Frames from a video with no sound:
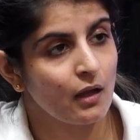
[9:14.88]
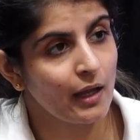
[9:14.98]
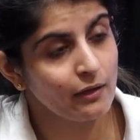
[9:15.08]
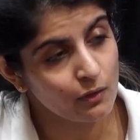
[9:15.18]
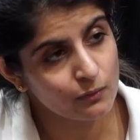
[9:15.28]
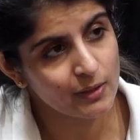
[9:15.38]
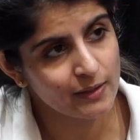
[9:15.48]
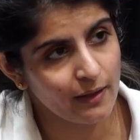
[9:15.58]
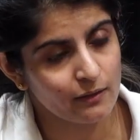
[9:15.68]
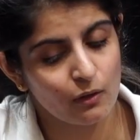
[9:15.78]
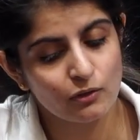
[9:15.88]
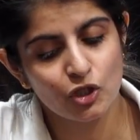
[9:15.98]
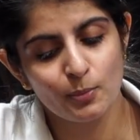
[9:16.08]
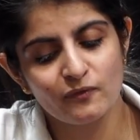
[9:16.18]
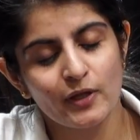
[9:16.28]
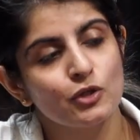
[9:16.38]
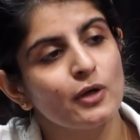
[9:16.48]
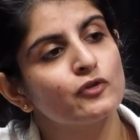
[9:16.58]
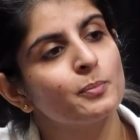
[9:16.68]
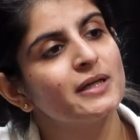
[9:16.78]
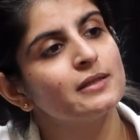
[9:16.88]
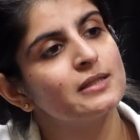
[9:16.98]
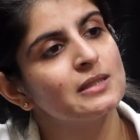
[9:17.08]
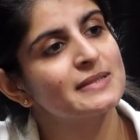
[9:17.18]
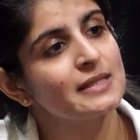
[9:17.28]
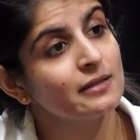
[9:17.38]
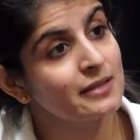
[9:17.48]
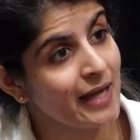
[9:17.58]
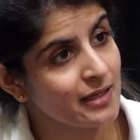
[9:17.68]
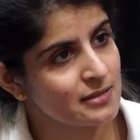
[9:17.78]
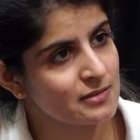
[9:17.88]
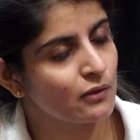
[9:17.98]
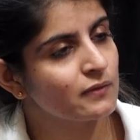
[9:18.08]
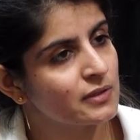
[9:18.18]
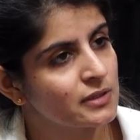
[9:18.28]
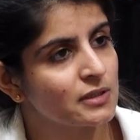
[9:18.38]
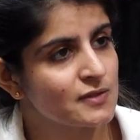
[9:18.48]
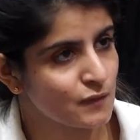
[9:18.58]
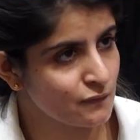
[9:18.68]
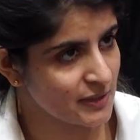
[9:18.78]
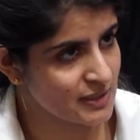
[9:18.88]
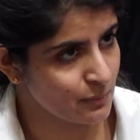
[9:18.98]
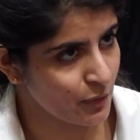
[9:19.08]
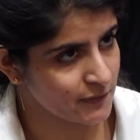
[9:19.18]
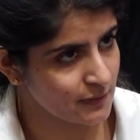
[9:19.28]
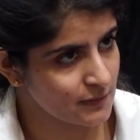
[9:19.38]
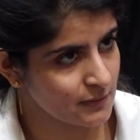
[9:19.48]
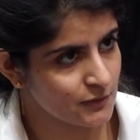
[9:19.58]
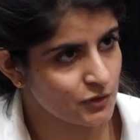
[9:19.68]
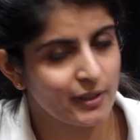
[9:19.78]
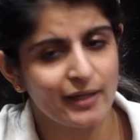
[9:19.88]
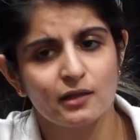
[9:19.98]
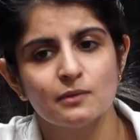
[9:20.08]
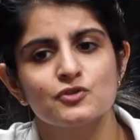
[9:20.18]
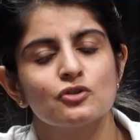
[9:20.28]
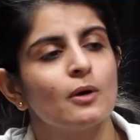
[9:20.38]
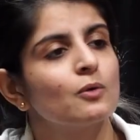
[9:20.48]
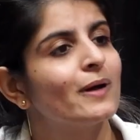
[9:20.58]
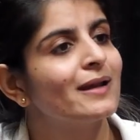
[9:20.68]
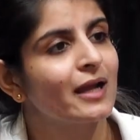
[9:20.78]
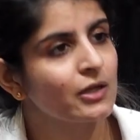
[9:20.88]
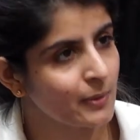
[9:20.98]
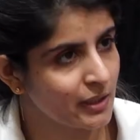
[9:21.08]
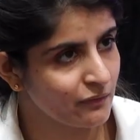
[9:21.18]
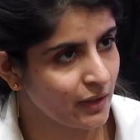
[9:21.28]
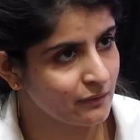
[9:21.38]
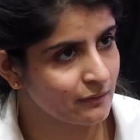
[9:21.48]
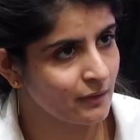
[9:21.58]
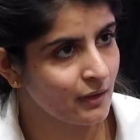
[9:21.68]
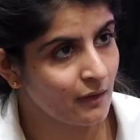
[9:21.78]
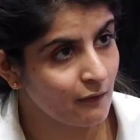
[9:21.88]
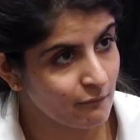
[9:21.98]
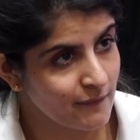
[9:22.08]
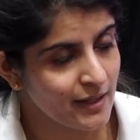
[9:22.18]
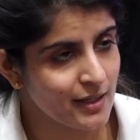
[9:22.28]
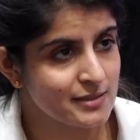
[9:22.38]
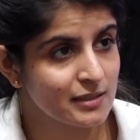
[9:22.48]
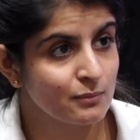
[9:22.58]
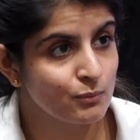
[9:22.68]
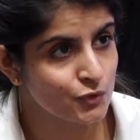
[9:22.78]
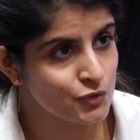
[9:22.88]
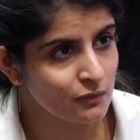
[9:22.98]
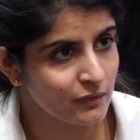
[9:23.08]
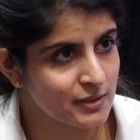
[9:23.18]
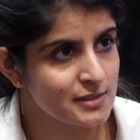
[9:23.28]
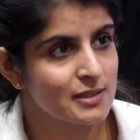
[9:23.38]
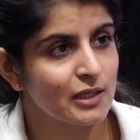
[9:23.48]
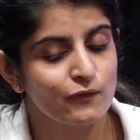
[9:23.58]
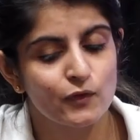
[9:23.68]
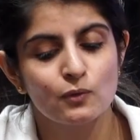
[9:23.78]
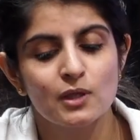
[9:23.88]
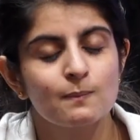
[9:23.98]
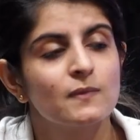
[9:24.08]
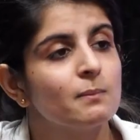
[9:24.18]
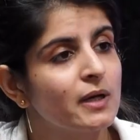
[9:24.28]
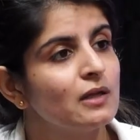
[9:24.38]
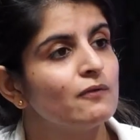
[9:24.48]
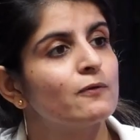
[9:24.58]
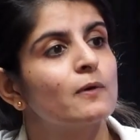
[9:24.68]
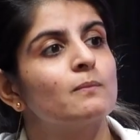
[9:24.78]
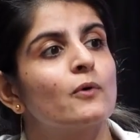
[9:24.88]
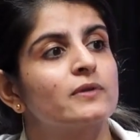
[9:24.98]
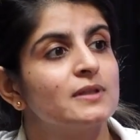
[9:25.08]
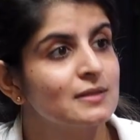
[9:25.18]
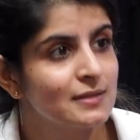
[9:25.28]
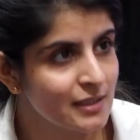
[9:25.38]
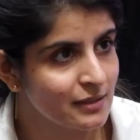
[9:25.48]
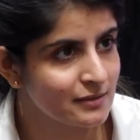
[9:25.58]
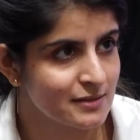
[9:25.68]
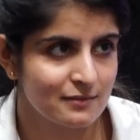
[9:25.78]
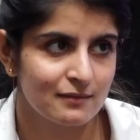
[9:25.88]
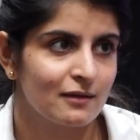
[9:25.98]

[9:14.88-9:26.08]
And not only that, on top of that, you have to pay a 30% tax on the returns on fixed deposits. So that comes to about 1,25,000. Whereas in mutual funds, if you keep the money for more than 3 years,